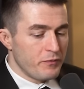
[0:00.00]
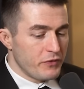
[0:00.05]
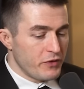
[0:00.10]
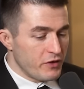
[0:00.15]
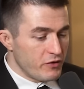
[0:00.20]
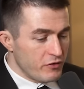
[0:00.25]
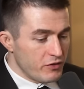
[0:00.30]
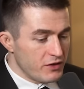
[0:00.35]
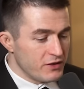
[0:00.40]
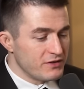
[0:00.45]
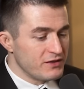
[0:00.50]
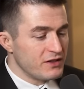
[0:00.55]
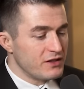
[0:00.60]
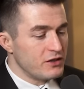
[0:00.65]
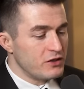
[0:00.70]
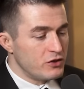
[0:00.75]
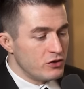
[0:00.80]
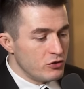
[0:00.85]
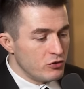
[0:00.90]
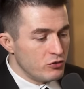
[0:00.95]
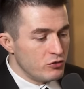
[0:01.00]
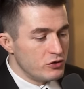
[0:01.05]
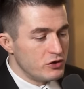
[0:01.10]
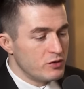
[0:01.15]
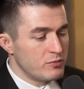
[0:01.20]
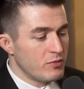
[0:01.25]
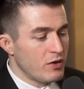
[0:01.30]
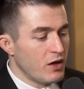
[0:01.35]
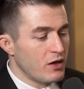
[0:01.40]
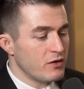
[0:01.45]
There is a huge
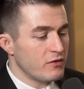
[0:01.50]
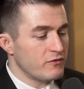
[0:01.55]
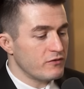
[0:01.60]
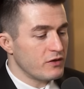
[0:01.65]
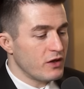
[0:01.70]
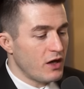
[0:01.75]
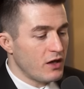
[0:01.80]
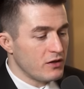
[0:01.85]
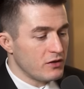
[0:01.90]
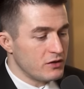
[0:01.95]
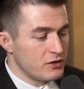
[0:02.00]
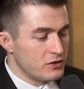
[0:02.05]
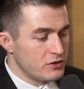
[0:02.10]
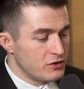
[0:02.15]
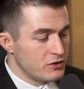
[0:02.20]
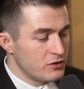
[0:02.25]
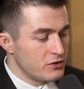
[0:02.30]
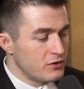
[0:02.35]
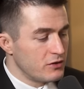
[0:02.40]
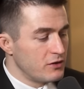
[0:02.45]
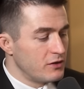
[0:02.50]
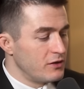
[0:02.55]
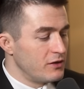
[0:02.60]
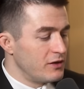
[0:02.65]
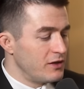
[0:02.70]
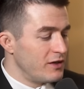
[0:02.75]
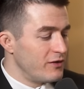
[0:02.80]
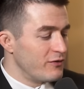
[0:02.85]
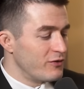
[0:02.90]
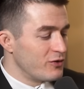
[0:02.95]
amount of knowledge,
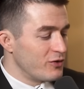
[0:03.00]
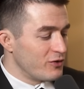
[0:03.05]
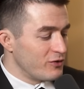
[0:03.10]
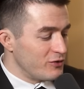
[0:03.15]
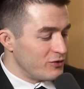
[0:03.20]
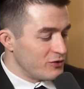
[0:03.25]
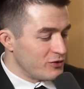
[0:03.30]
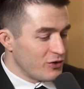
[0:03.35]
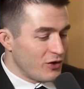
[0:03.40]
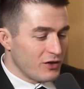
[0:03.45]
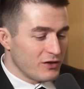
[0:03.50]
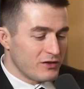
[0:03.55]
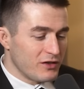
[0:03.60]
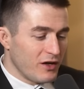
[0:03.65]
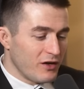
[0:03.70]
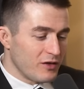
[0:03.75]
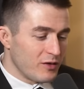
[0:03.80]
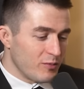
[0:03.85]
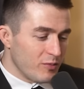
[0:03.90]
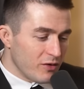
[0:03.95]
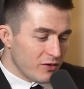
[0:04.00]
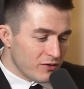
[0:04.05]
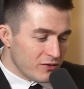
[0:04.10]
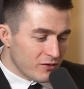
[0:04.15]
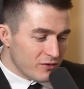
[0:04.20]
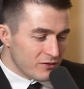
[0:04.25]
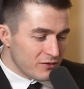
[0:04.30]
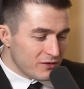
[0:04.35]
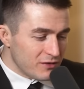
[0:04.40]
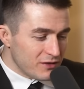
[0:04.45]
even though you talk down about
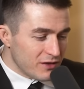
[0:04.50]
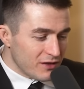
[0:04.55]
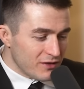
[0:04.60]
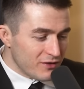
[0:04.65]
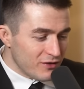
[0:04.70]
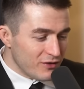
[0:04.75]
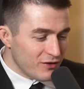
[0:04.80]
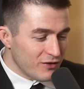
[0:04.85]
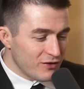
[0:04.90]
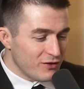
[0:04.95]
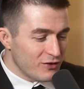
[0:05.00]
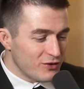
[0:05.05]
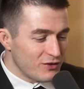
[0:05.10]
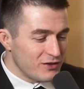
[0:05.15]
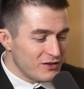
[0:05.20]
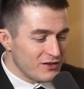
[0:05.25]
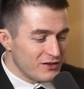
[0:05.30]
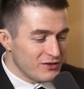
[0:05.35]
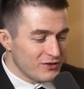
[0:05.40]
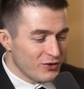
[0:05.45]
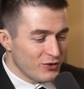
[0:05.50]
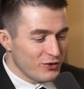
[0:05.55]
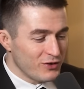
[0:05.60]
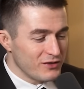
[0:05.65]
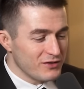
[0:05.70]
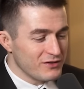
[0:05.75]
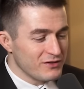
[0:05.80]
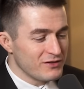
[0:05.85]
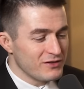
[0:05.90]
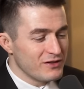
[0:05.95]
those 10 to the 13
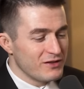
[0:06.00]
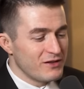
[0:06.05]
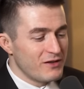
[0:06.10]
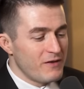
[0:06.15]
tokens.